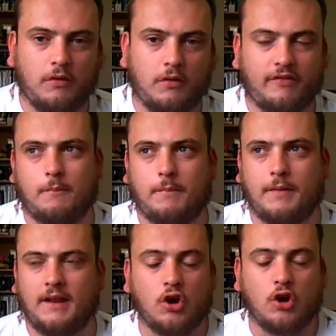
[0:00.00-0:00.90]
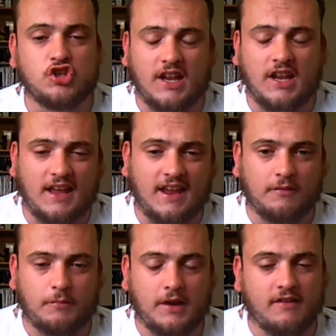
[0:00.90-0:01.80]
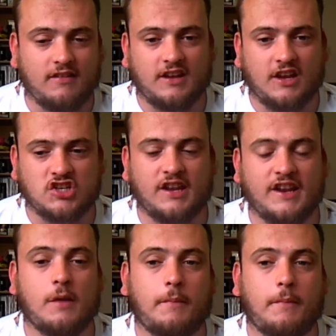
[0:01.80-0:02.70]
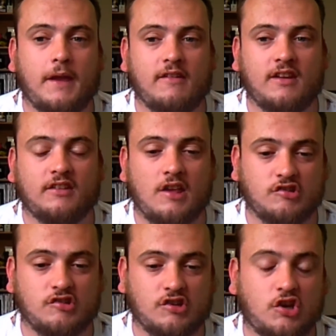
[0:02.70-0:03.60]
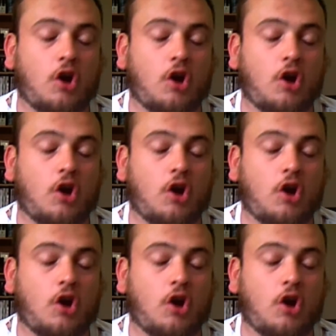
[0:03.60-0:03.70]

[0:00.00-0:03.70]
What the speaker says: whether that be like undulating periodization, linear periodization,